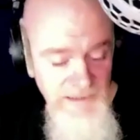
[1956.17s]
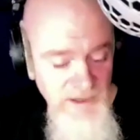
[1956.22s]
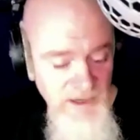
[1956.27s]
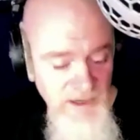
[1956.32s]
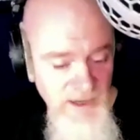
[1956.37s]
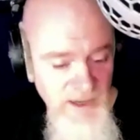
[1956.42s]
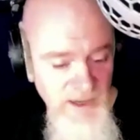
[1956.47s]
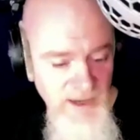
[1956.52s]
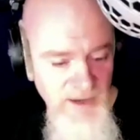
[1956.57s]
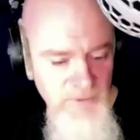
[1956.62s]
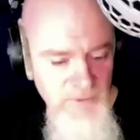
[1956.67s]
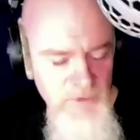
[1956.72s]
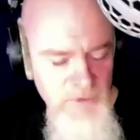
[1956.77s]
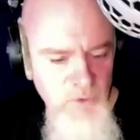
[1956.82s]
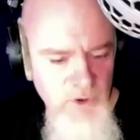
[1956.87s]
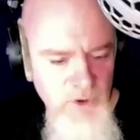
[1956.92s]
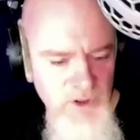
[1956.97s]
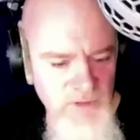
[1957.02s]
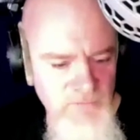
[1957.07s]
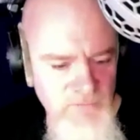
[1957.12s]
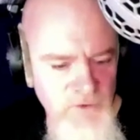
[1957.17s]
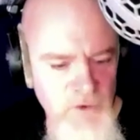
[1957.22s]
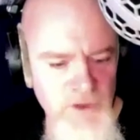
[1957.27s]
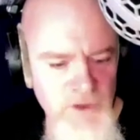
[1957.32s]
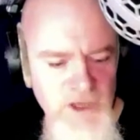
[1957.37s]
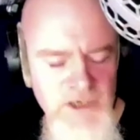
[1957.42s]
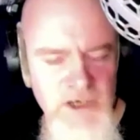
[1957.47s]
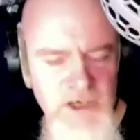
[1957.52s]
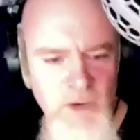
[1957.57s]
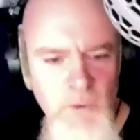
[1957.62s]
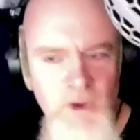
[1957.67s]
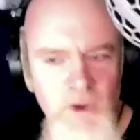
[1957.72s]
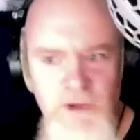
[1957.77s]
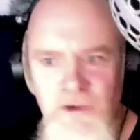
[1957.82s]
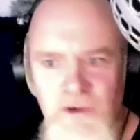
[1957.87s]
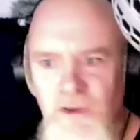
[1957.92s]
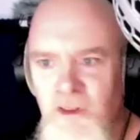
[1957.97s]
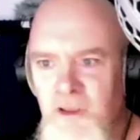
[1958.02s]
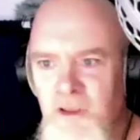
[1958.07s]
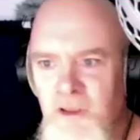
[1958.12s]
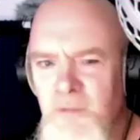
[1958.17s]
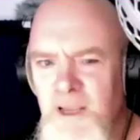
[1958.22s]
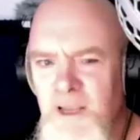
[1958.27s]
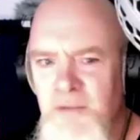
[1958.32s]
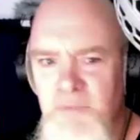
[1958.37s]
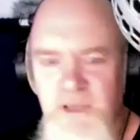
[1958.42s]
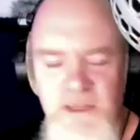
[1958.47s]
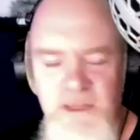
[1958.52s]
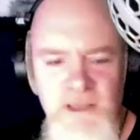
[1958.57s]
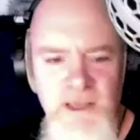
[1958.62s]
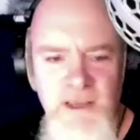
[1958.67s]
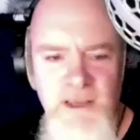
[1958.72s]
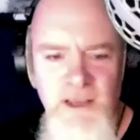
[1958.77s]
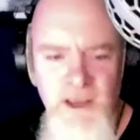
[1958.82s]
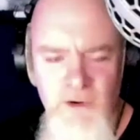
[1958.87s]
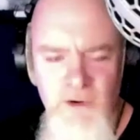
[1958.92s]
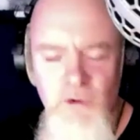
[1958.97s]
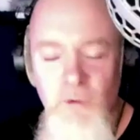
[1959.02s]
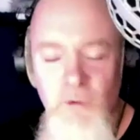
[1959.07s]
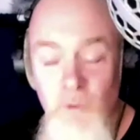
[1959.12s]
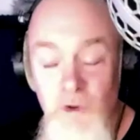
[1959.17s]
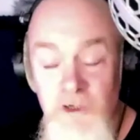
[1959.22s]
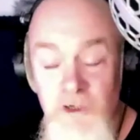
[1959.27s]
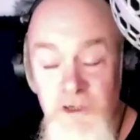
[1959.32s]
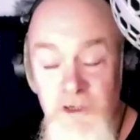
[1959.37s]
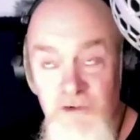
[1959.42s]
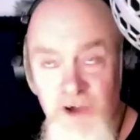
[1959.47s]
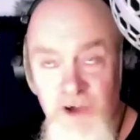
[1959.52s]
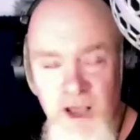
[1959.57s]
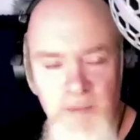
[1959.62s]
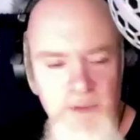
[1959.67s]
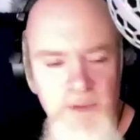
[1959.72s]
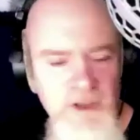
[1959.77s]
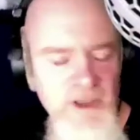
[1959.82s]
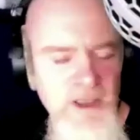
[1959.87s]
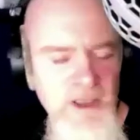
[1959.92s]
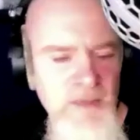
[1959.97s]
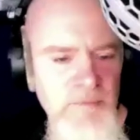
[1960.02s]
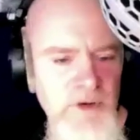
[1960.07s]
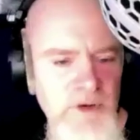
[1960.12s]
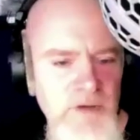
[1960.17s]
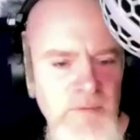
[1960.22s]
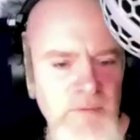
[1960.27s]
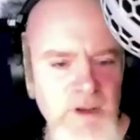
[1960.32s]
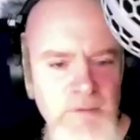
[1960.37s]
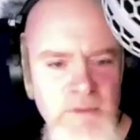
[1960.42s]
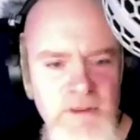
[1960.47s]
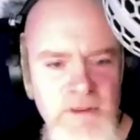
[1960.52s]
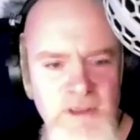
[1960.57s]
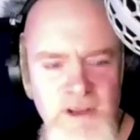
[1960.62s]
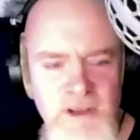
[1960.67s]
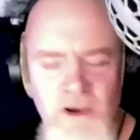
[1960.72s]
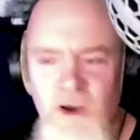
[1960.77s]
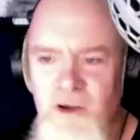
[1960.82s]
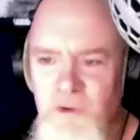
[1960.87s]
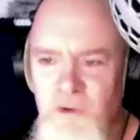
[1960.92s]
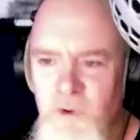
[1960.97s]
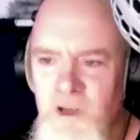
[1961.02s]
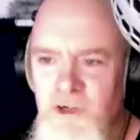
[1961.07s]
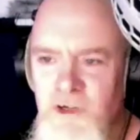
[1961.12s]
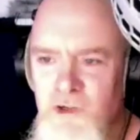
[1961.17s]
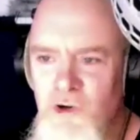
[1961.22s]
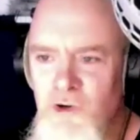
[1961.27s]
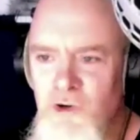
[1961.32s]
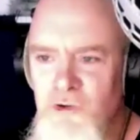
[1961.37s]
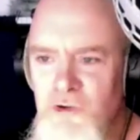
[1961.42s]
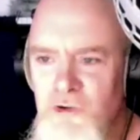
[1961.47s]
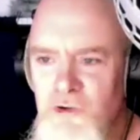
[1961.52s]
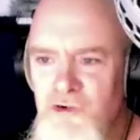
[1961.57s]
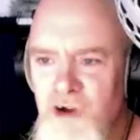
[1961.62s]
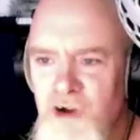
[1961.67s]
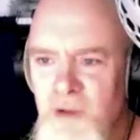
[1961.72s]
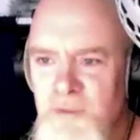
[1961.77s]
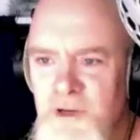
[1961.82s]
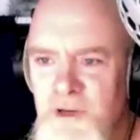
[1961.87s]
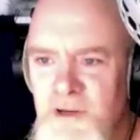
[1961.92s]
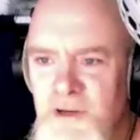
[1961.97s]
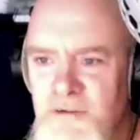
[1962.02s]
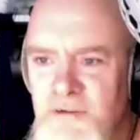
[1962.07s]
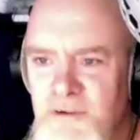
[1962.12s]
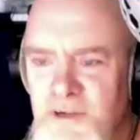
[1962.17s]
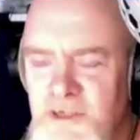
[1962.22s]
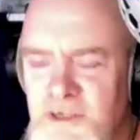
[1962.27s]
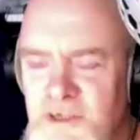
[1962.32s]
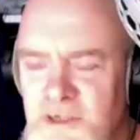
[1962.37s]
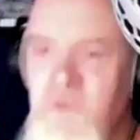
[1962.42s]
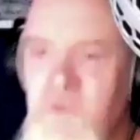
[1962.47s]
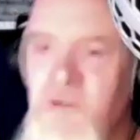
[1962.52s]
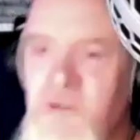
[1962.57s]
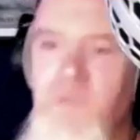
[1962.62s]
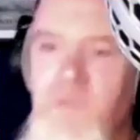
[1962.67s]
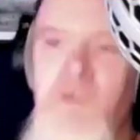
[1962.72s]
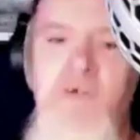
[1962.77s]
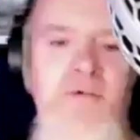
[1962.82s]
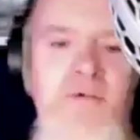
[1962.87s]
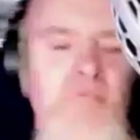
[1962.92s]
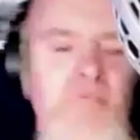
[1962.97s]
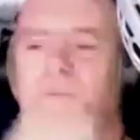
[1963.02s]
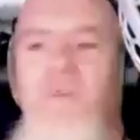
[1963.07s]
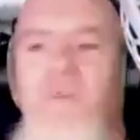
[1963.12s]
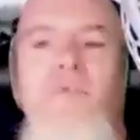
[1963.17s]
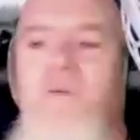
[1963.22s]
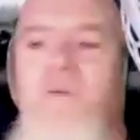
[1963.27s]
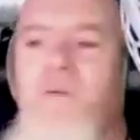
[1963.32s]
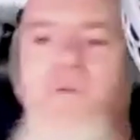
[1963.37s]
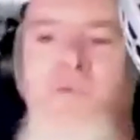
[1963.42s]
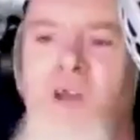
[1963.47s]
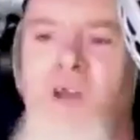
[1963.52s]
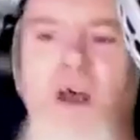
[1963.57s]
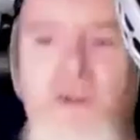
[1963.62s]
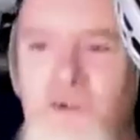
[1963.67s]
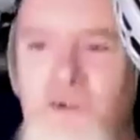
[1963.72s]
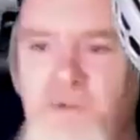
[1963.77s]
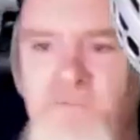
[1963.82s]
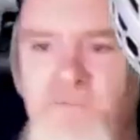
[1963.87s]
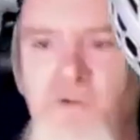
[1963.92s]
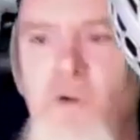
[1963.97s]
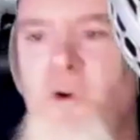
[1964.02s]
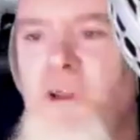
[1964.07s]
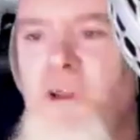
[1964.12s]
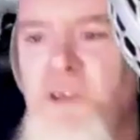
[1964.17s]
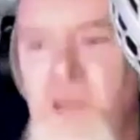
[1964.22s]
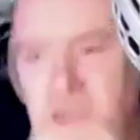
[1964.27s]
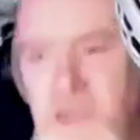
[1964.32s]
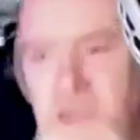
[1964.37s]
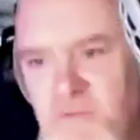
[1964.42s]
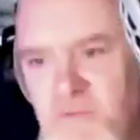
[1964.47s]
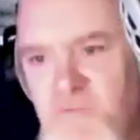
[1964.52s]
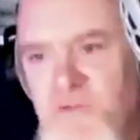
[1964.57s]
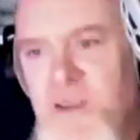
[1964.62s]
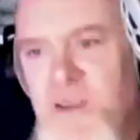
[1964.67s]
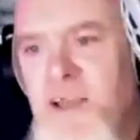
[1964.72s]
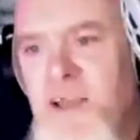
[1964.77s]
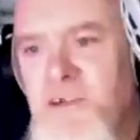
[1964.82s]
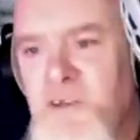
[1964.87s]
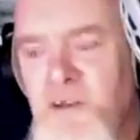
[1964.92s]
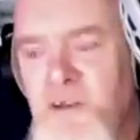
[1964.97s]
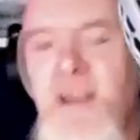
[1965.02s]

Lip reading: It was one of the few things I worked on that made me think. I know it wasn't drama, but it made me think. I'd quite enjoy doing drama because there was tons of Foley, tons of effects.